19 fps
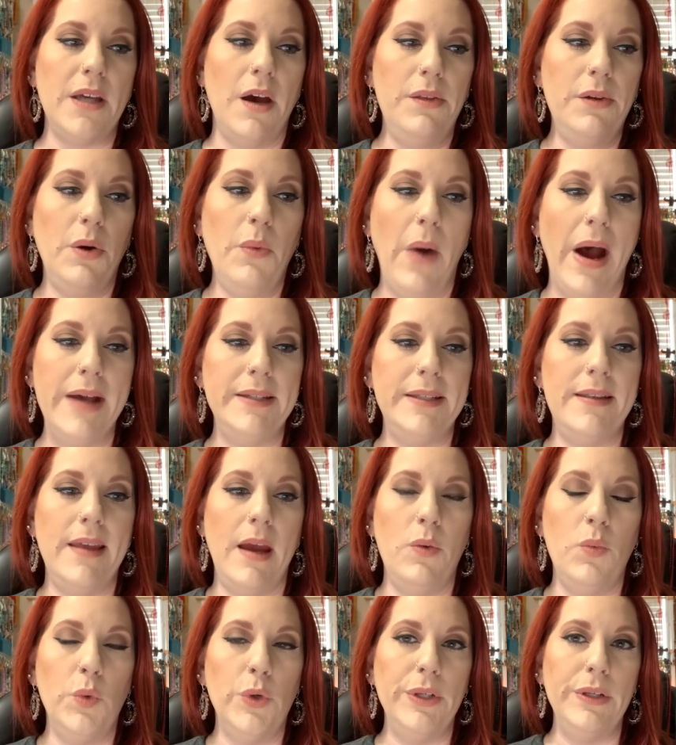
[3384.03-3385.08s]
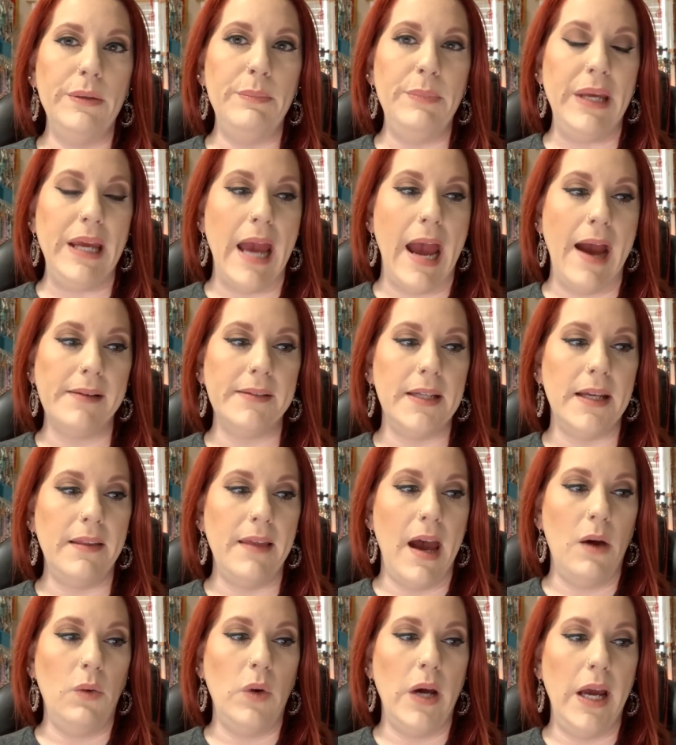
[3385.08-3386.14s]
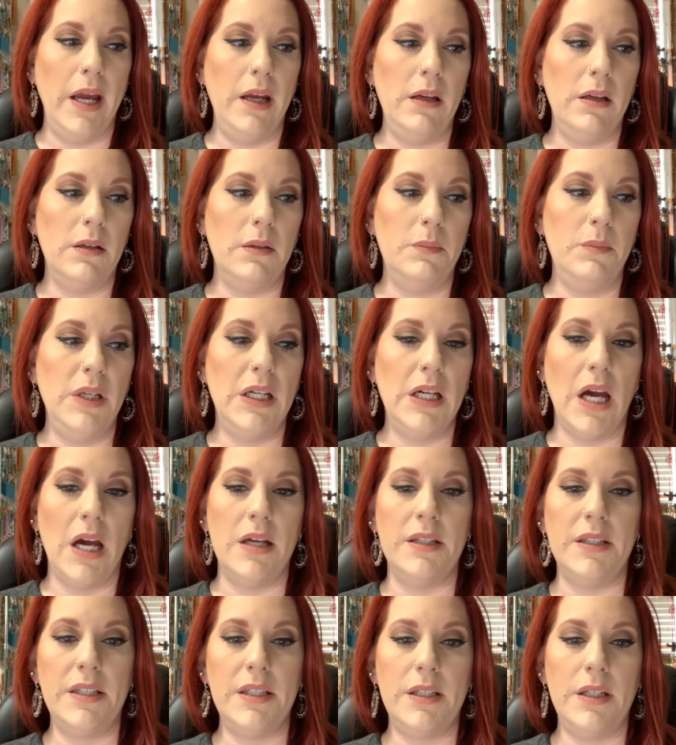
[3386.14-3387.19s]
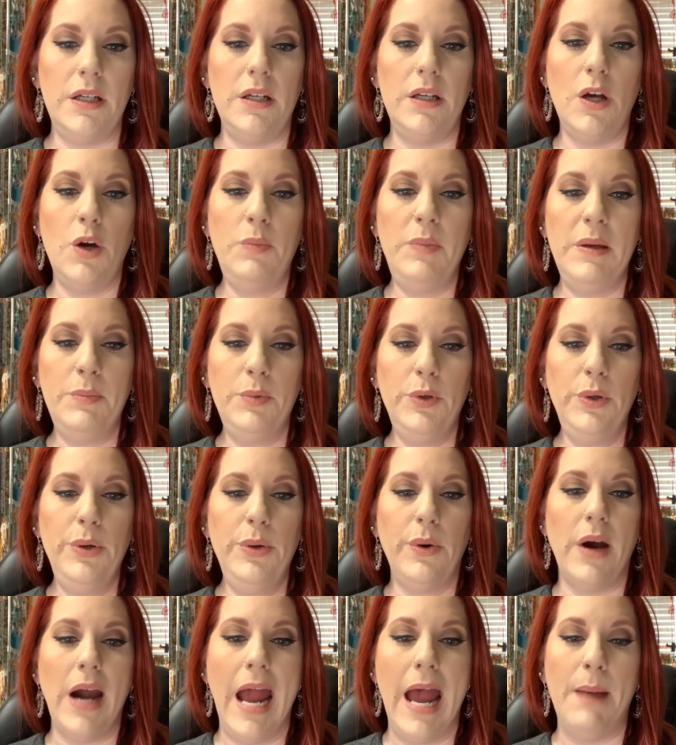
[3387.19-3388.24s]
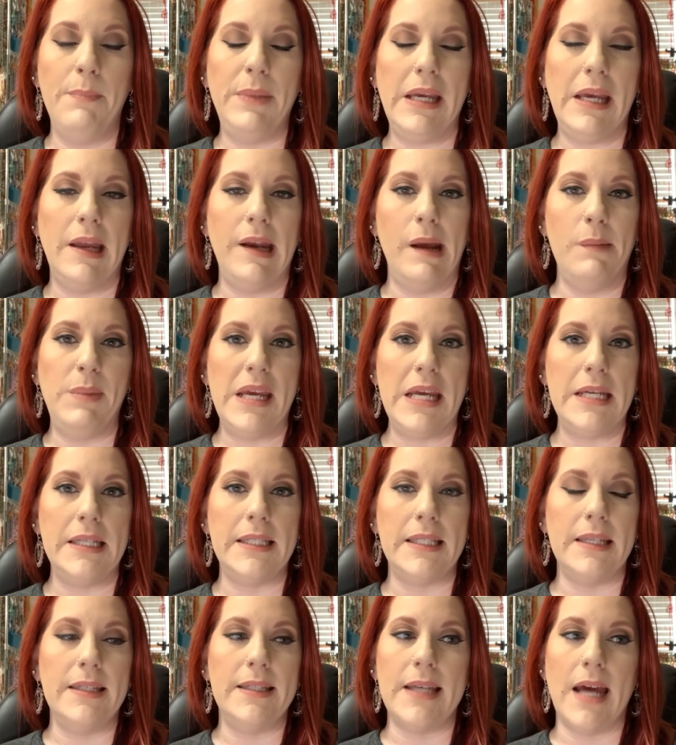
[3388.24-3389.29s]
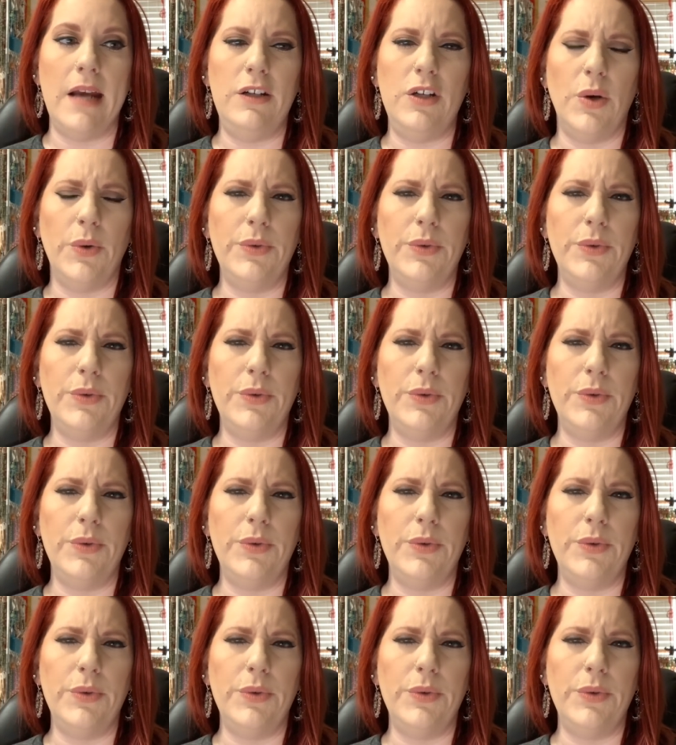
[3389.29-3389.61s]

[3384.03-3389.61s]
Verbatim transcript: Otherwise they wouldn't be acting that way, because you know, people who are happy and at peace inside don't,